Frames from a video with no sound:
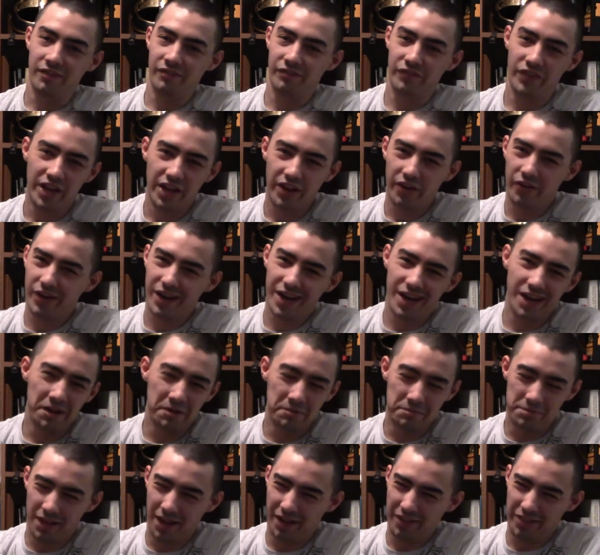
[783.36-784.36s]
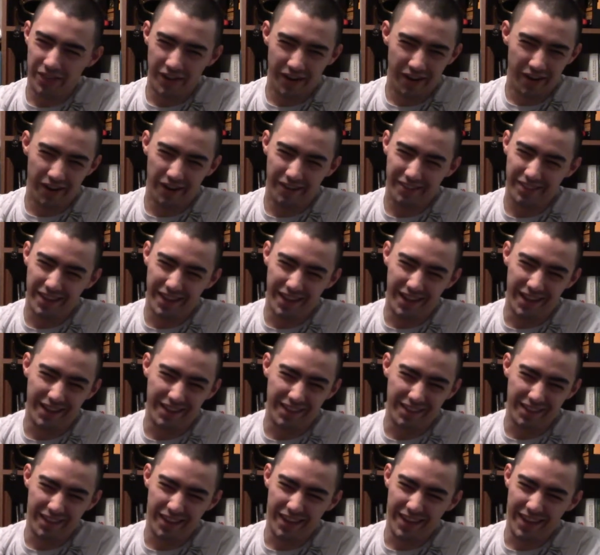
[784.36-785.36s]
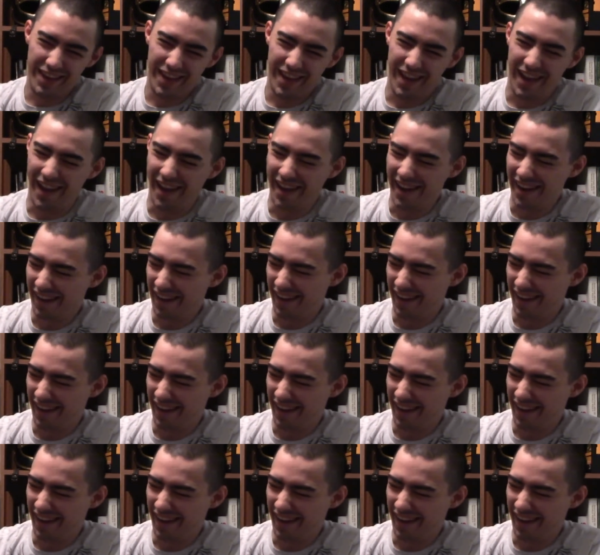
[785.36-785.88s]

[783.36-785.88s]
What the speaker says: video games out there that, yeah,